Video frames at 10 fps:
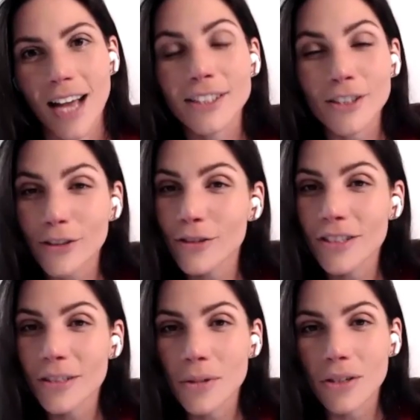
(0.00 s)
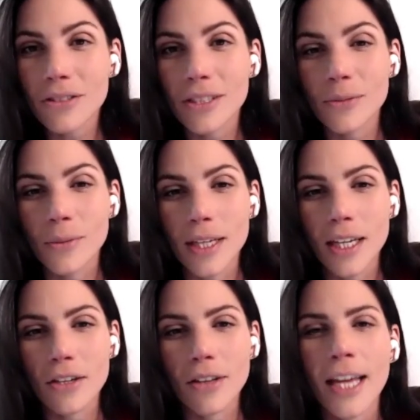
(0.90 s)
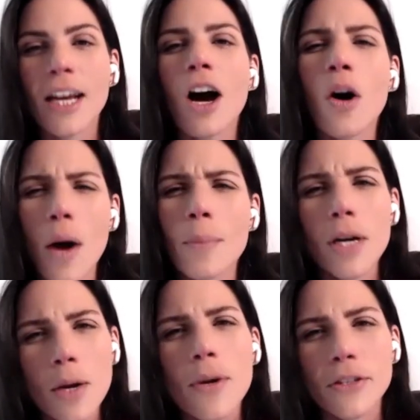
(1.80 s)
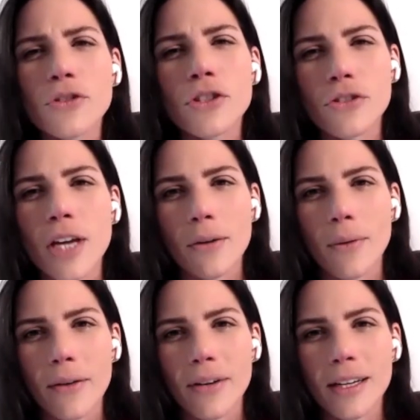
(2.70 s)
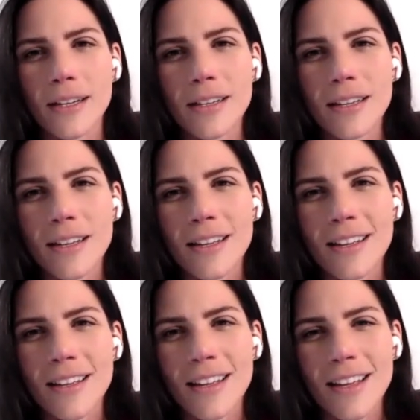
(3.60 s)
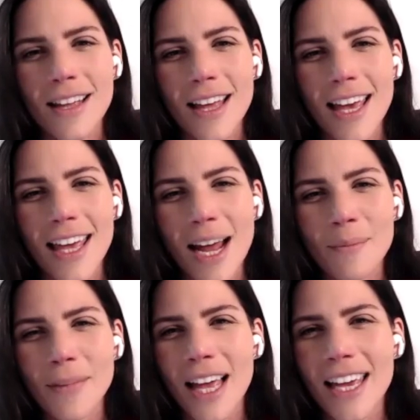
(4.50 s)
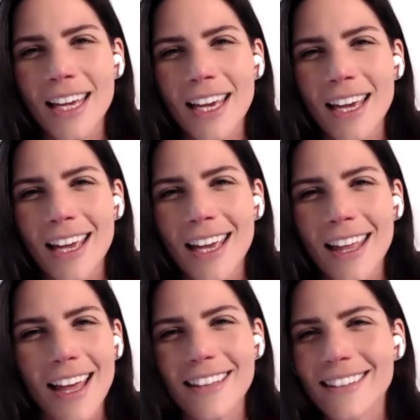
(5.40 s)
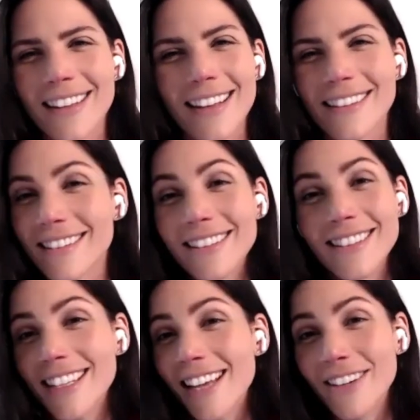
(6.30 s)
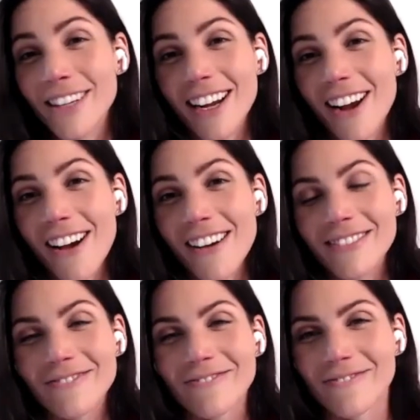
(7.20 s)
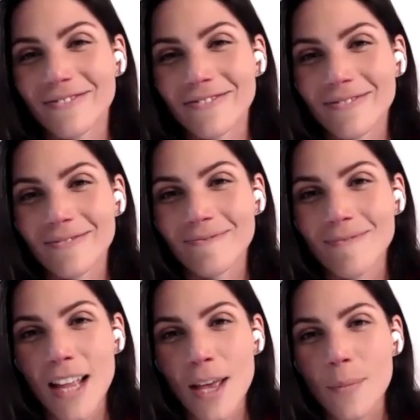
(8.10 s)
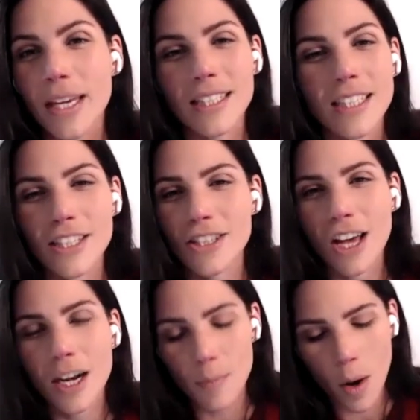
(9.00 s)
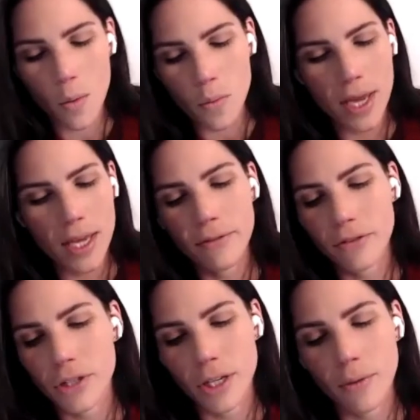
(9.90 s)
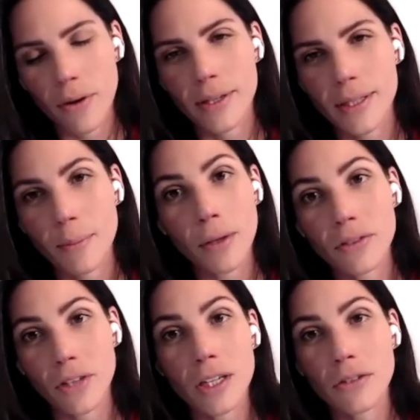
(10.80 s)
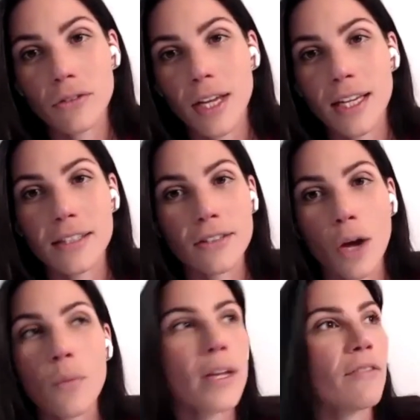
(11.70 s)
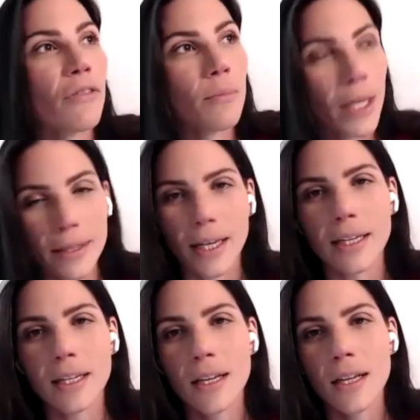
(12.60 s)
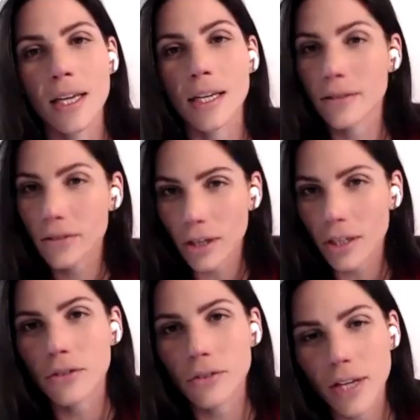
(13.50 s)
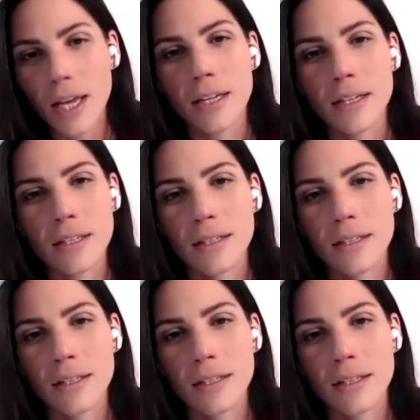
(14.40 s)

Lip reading: I talked to some girls this week and they're like, "Oh, I'm going to wait until January." And I'm like, it's she never going to call, because it's not about waiting for January. It's about starting today. It's not waiting for Monday. It's starting today.